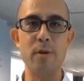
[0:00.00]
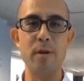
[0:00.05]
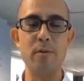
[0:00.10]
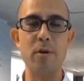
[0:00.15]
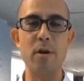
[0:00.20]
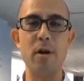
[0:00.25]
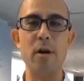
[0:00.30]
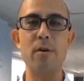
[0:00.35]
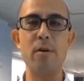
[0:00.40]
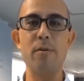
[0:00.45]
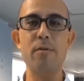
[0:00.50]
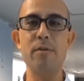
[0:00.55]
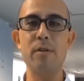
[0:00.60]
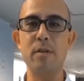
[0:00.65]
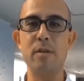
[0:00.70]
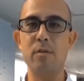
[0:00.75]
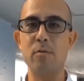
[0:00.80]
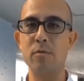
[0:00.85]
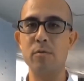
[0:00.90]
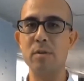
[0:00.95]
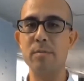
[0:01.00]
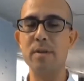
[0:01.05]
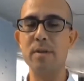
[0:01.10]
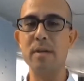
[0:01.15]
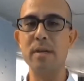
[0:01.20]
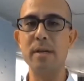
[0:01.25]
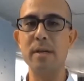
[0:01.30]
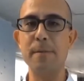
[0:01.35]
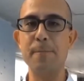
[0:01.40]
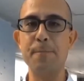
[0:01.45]
around and through the
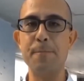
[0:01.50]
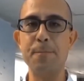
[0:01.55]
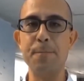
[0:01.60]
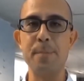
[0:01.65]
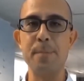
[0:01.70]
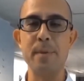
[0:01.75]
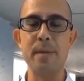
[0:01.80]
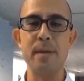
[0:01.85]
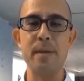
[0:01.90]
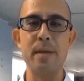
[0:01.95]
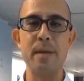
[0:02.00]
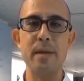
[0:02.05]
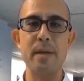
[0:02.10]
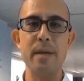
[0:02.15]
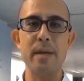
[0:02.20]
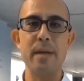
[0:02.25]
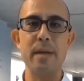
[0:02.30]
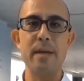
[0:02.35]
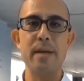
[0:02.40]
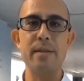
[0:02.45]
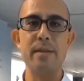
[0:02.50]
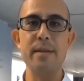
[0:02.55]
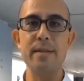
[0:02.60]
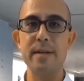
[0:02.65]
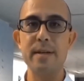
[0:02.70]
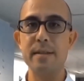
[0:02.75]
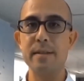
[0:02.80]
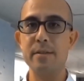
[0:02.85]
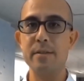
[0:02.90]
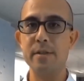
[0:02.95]
building.
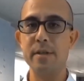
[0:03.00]
These are the